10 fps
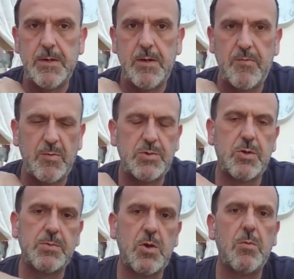full
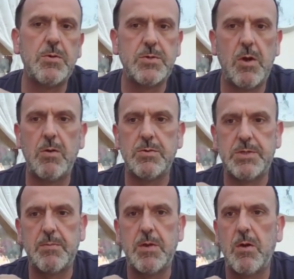stops, commas, colons,
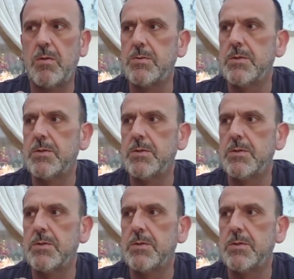semicolons.